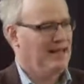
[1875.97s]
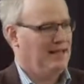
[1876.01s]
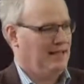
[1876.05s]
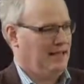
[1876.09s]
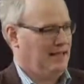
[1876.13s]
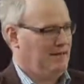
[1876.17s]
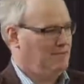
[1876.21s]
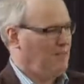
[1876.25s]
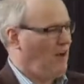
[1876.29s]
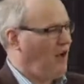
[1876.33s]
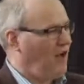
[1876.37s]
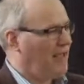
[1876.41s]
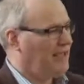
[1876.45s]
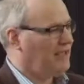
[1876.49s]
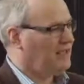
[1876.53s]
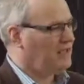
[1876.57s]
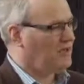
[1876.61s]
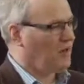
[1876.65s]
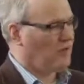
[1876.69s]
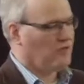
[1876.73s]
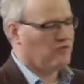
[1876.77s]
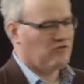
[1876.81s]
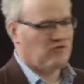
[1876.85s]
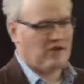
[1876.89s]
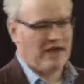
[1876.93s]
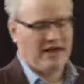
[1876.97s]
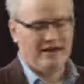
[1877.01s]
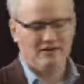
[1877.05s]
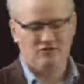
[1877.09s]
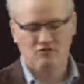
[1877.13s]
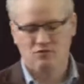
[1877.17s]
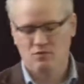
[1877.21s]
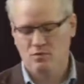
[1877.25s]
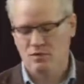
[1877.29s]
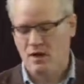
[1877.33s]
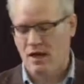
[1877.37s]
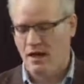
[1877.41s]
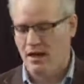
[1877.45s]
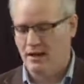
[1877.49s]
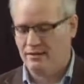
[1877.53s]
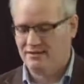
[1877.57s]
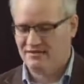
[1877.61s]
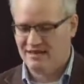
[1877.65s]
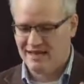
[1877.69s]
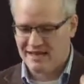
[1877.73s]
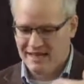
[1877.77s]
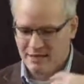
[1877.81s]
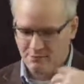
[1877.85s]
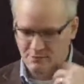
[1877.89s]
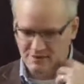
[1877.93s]
In my context,
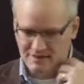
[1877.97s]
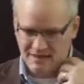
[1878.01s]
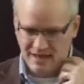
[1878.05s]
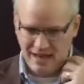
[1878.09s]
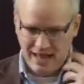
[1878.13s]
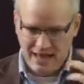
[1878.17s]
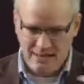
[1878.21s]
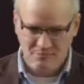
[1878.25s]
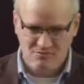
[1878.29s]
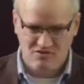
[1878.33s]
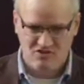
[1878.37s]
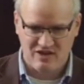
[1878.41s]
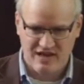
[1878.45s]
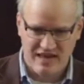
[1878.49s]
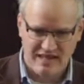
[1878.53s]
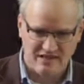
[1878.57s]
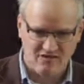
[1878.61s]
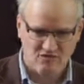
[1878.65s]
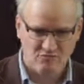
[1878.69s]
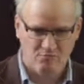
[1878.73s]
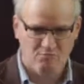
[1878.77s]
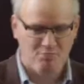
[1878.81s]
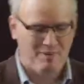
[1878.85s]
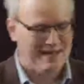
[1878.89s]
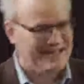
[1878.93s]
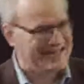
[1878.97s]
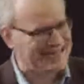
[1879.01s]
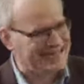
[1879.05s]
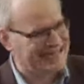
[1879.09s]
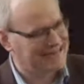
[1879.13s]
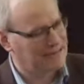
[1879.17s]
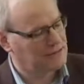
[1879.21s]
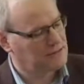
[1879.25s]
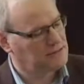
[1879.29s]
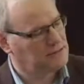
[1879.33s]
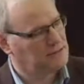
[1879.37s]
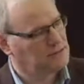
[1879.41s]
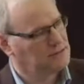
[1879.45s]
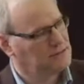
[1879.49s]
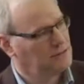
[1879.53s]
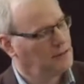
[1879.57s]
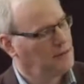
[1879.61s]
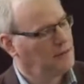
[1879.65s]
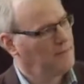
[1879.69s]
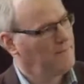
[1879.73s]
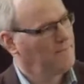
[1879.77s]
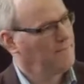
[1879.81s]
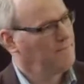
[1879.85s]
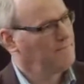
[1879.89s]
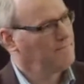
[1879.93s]
dealing with claims against banks,
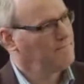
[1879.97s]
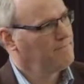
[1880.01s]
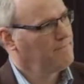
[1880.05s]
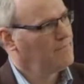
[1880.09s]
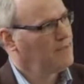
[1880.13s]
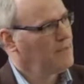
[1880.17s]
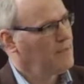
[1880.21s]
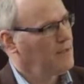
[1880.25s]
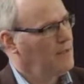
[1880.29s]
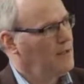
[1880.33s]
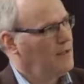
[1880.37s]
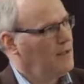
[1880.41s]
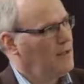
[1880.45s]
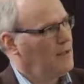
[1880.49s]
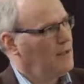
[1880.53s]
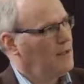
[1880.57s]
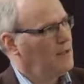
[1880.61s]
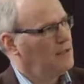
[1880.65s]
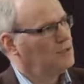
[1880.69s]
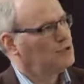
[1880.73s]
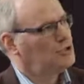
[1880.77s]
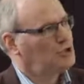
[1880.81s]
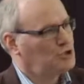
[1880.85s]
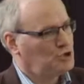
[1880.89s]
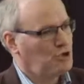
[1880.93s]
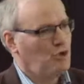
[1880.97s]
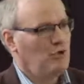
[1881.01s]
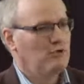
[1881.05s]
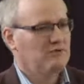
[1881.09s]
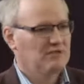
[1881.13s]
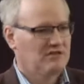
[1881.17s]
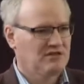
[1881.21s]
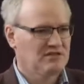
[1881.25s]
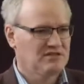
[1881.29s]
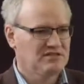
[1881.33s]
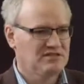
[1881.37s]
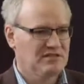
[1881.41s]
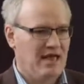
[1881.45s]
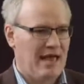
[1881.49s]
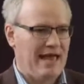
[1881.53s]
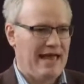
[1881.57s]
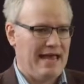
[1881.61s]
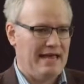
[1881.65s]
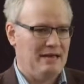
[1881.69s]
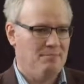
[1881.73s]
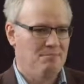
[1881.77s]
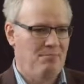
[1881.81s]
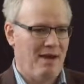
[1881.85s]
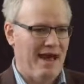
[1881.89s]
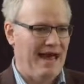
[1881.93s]
should the
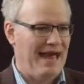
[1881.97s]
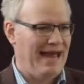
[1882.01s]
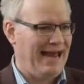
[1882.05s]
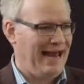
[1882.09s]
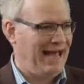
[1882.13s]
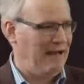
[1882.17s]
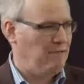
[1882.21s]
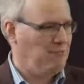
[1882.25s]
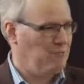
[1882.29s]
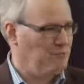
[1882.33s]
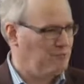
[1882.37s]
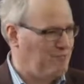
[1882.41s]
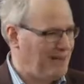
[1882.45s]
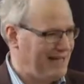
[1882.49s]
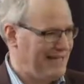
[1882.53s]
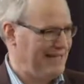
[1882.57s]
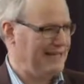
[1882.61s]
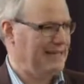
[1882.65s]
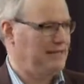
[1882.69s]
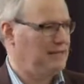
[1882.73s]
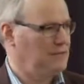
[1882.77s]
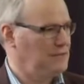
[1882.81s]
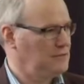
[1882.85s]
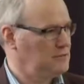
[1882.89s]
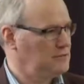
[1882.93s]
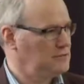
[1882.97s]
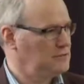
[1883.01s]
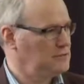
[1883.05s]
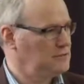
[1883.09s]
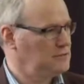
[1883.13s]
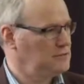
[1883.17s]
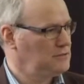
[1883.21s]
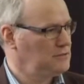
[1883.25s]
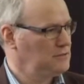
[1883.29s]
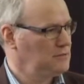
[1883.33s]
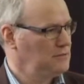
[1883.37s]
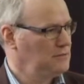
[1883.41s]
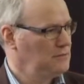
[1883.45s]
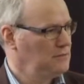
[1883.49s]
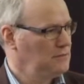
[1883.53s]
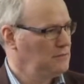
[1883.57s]
state bail out banks?